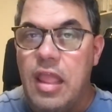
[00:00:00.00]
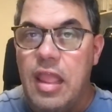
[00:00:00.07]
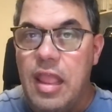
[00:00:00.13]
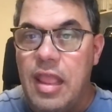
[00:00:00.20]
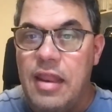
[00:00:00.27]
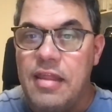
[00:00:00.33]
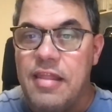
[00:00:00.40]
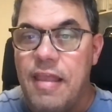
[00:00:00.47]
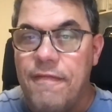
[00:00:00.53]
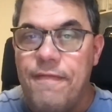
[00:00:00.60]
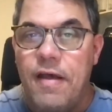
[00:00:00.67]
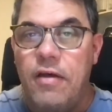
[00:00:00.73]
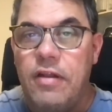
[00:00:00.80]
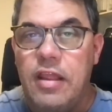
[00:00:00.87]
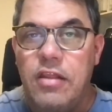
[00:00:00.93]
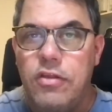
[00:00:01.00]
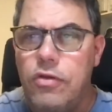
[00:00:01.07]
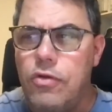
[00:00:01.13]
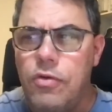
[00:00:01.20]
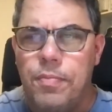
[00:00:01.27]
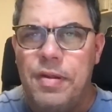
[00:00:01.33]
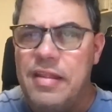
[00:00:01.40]
It is a felony
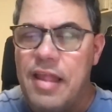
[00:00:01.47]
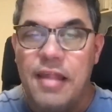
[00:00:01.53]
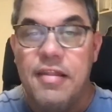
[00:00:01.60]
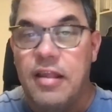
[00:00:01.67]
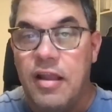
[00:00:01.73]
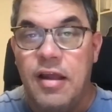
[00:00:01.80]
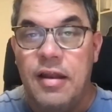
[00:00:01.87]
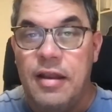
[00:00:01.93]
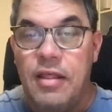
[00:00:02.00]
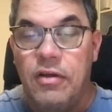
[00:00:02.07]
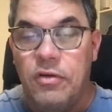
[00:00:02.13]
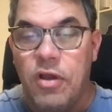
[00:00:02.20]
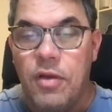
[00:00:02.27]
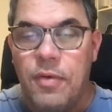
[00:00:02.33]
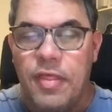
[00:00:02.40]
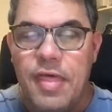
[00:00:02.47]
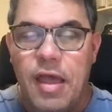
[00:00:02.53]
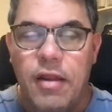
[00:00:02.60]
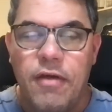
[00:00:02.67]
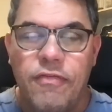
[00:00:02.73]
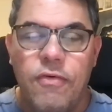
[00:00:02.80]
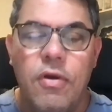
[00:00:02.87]
to possess a gun in Illinois
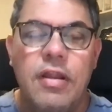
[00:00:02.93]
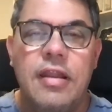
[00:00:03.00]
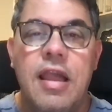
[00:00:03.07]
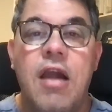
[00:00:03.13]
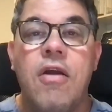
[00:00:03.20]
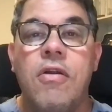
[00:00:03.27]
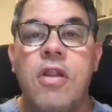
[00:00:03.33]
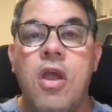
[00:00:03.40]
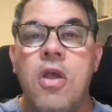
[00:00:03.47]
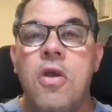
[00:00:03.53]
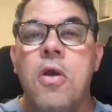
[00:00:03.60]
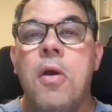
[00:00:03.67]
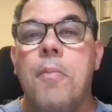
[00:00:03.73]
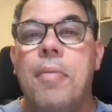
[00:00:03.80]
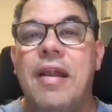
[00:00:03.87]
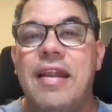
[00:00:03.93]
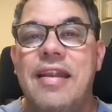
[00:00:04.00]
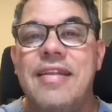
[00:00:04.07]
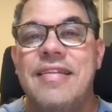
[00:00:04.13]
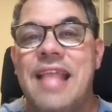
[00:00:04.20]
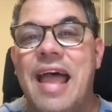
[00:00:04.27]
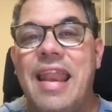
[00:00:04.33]
without a FOID card, but it
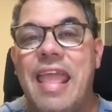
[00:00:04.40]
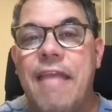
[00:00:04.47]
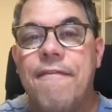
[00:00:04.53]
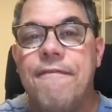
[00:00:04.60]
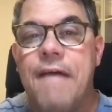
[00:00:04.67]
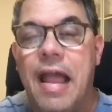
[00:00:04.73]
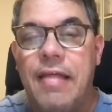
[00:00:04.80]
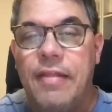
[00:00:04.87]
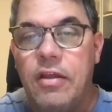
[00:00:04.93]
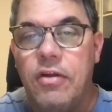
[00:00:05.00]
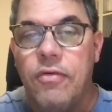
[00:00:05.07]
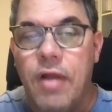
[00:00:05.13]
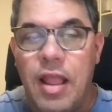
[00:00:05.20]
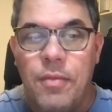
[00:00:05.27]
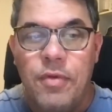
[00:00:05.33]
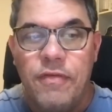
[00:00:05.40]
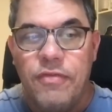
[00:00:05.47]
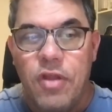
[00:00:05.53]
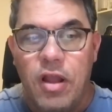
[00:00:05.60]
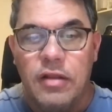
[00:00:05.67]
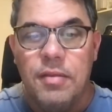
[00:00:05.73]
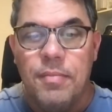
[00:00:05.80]
is not a violent crime. We've
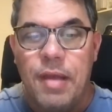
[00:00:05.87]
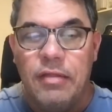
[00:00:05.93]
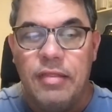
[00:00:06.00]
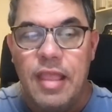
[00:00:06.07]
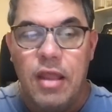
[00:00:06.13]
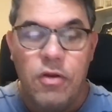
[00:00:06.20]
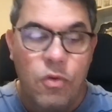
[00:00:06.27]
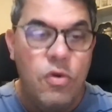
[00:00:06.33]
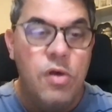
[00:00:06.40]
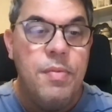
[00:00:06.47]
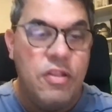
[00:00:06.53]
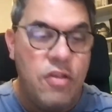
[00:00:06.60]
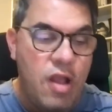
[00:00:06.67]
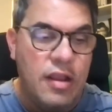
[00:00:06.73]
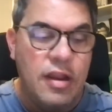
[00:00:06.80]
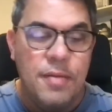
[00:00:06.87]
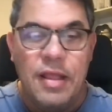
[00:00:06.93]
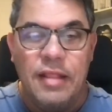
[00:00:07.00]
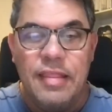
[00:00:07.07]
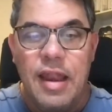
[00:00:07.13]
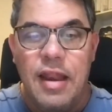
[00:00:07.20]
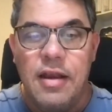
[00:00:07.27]
talked about that, or we'll be talking
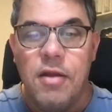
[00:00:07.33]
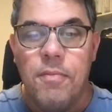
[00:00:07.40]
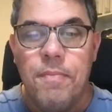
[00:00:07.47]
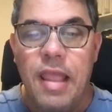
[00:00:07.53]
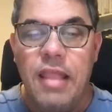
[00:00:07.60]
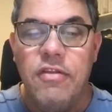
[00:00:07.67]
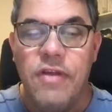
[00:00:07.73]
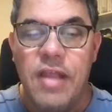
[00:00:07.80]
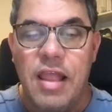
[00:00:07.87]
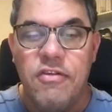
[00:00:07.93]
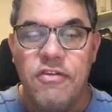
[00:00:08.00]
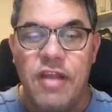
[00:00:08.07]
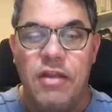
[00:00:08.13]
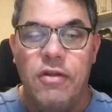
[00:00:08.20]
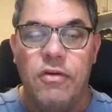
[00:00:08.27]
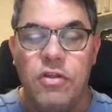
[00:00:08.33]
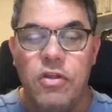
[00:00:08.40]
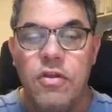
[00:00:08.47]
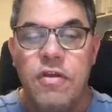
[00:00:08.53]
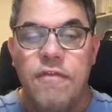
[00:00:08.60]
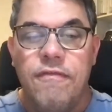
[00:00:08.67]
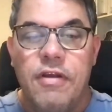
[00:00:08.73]
about that on our Patreon channel
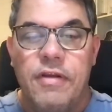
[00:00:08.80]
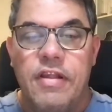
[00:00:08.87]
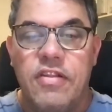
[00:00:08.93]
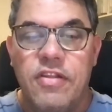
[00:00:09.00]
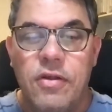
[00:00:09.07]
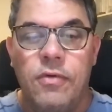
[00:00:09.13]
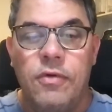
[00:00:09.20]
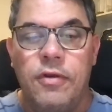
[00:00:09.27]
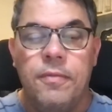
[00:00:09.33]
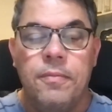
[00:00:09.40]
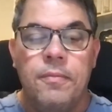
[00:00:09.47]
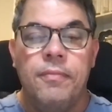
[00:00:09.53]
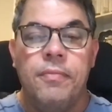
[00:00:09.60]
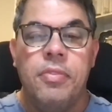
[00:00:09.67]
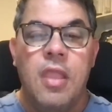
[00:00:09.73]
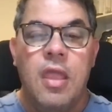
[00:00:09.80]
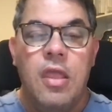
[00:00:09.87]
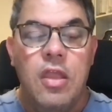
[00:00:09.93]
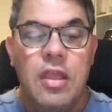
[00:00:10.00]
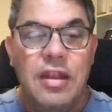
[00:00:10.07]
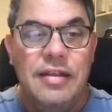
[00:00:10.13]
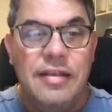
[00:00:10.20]
very soon.
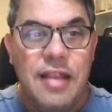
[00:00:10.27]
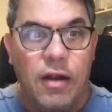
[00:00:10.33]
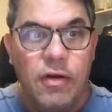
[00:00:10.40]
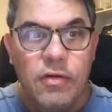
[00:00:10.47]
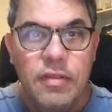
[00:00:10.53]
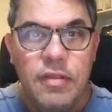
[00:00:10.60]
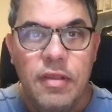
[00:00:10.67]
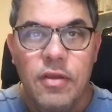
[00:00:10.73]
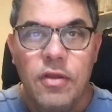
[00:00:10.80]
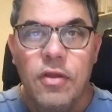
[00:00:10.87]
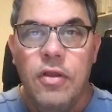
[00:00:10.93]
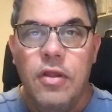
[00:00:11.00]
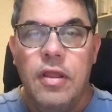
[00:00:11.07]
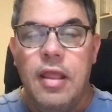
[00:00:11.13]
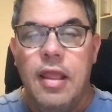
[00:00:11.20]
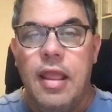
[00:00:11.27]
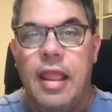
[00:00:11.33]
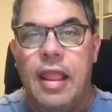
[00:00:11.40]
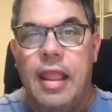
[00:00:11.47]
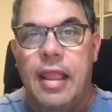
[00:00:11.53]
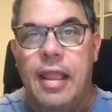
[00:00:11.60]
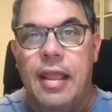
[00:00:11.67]
Dart
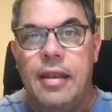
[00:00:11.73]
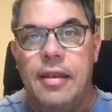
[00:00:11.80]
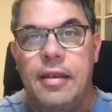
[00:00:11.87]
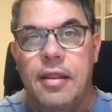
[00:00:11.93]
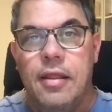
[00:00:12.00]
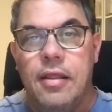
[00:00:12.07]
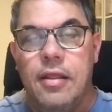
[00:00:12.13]
and